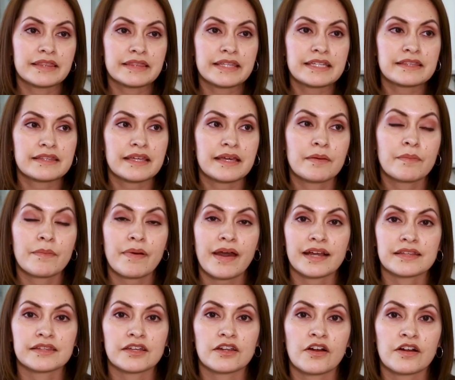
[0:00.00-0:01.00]
I think the
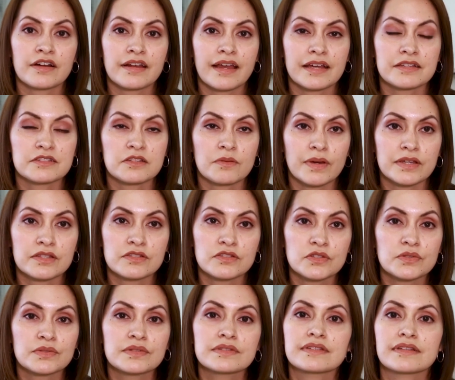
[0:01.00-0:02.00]
impact that art has on my
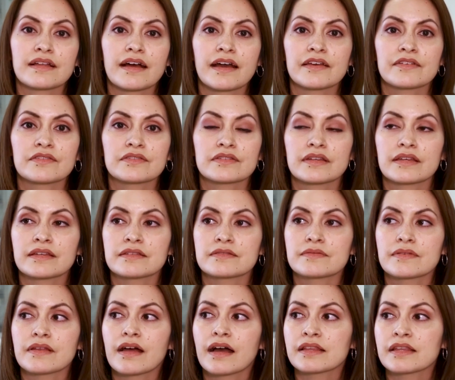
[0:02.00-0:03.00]
students' lives is
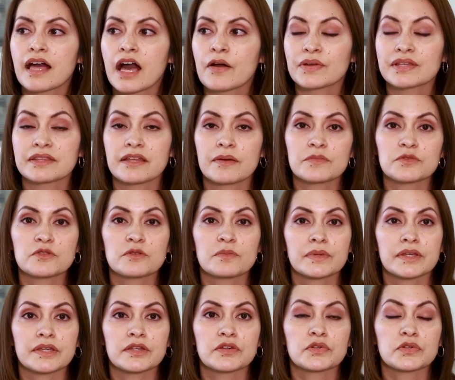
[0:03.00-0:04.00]
allowing them to
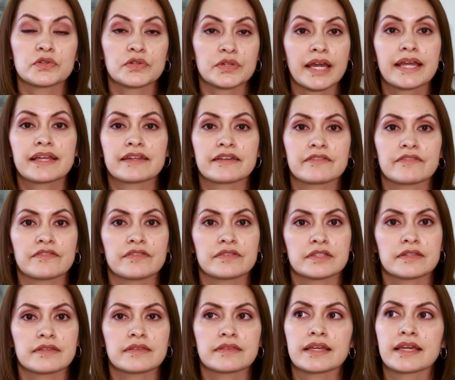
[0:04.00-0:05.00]
be creative,
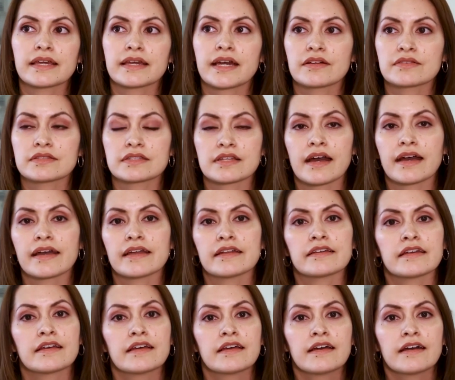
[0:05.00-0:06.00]
to think outside
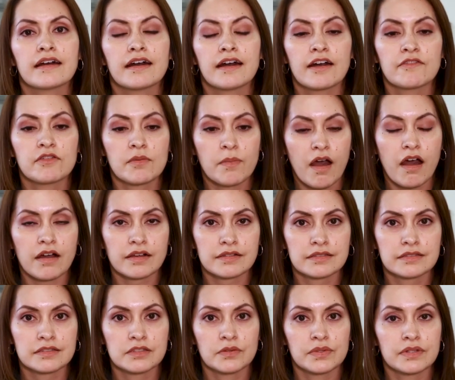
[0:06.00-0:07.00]
of a
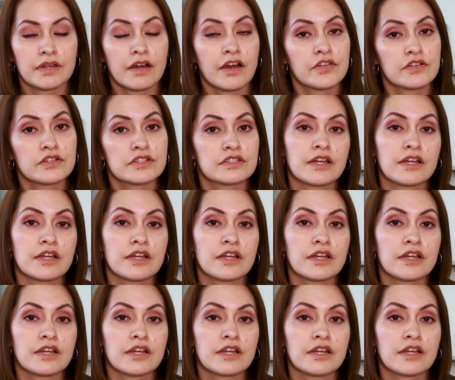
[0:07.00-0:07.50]
box. So in other